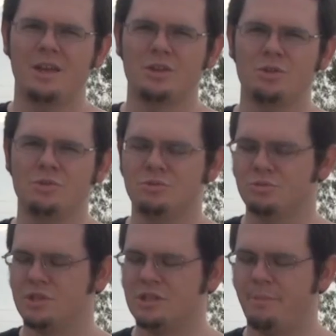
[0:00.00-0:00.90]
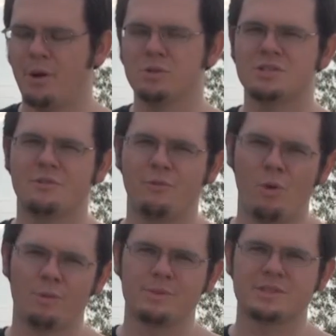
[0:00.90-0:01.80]
You need to post a
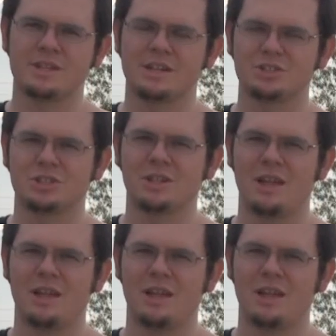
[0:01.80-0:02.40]
forum discussion,